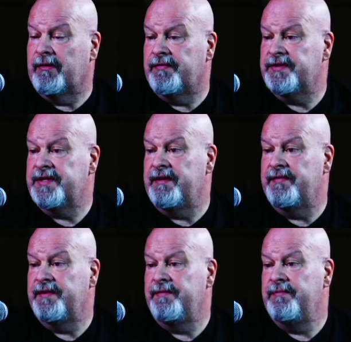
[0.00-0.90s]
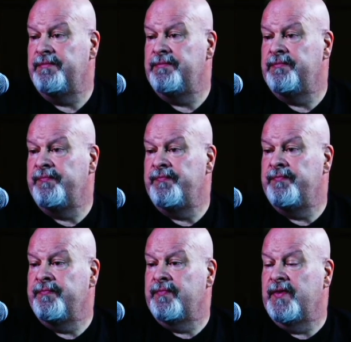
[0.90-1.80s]
powerful stuff.
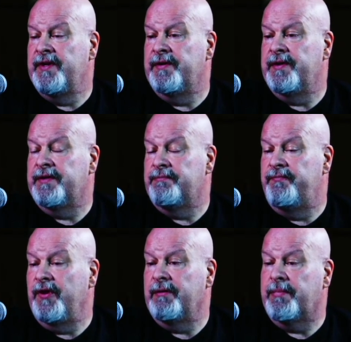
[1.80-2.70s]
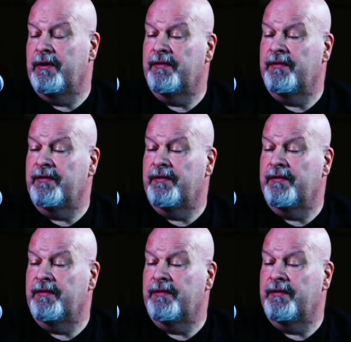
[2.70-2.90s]
Yeah. It's very